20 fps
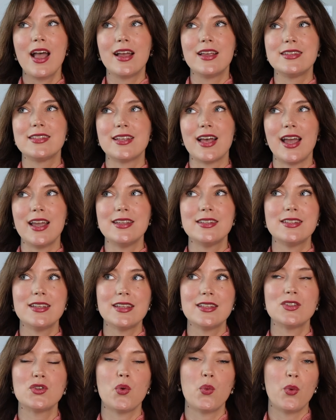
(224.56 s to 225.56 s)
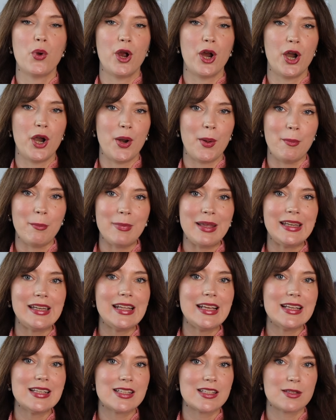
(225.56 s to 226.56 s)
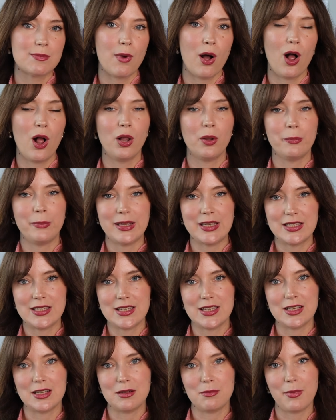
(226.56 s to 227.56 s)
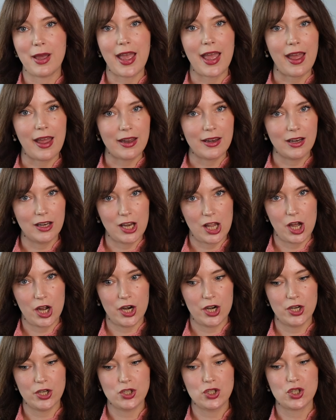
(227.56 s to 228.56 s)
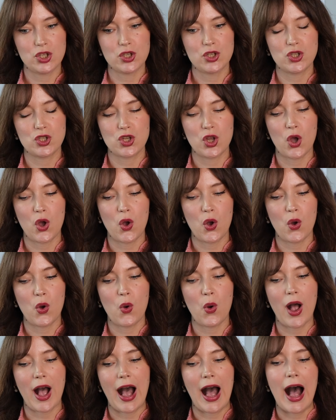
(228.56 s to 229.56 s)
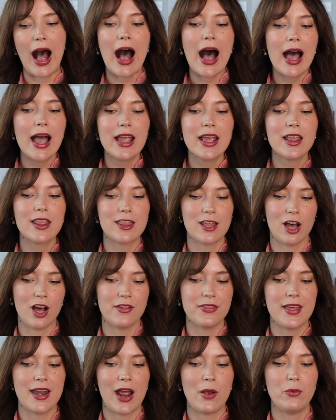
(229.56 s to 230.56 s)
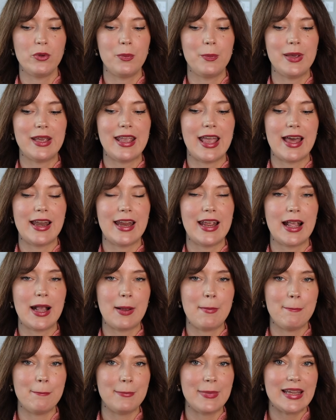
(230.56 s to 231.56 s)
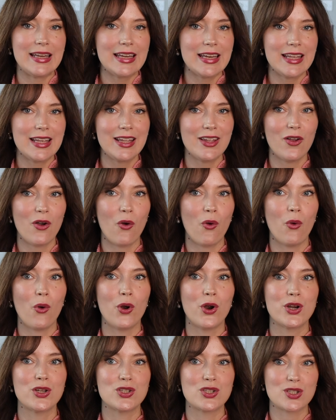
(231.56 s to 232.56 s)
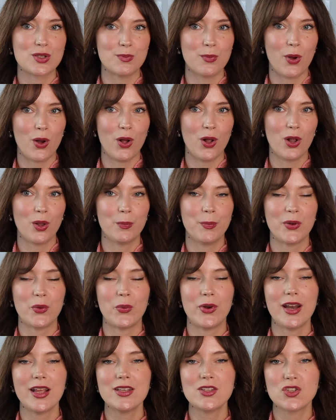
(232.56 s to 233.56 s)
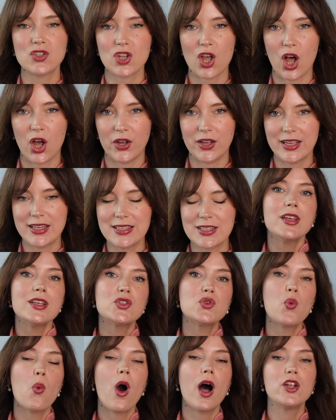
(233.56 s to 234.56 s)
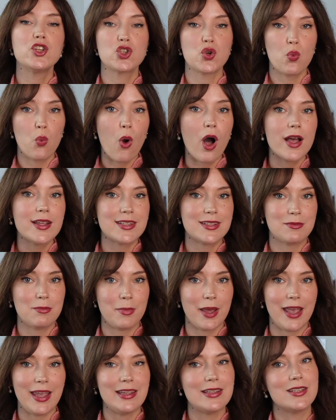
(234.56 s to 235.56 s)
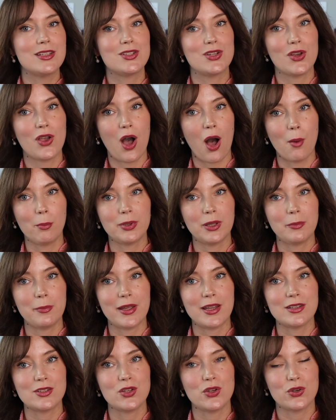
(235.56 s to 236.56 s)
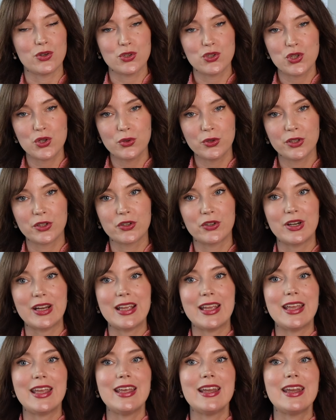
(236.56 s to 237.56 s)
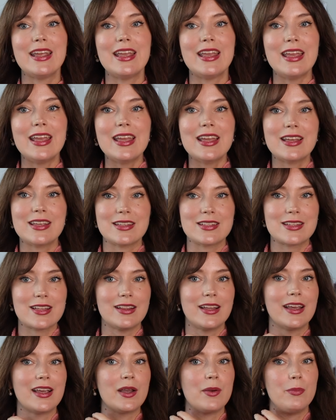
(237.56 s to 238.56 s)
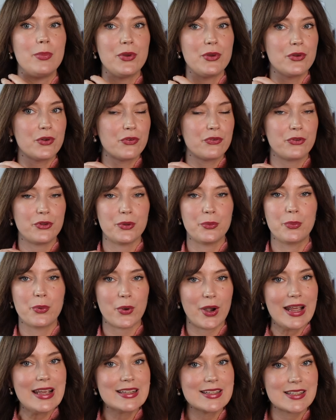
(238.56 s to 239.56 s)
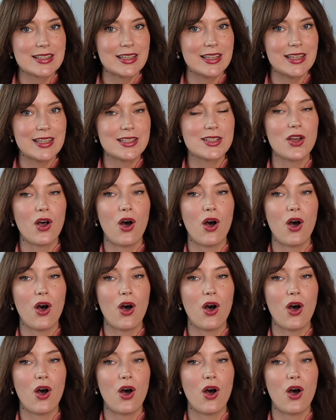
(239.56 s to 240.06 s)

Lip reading: sizes were mini, small, medium, and large. So I thought that I would be getting mini or small, but when I saw it, this watch was made to complement your jewelry. It is like a beautiful bracelet